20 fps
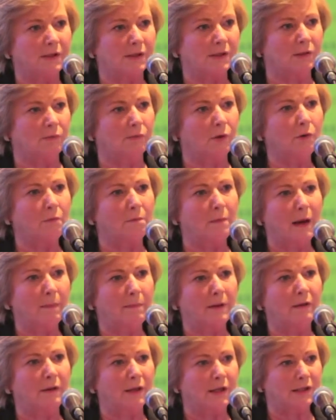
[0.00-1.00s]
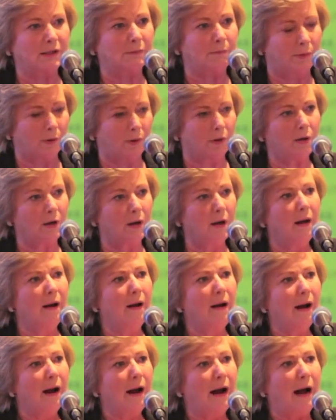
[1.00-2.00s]
There's a roadmap in this book.
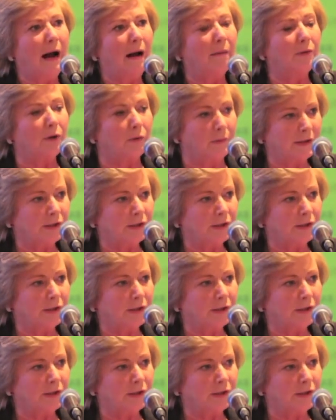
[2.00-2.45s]
There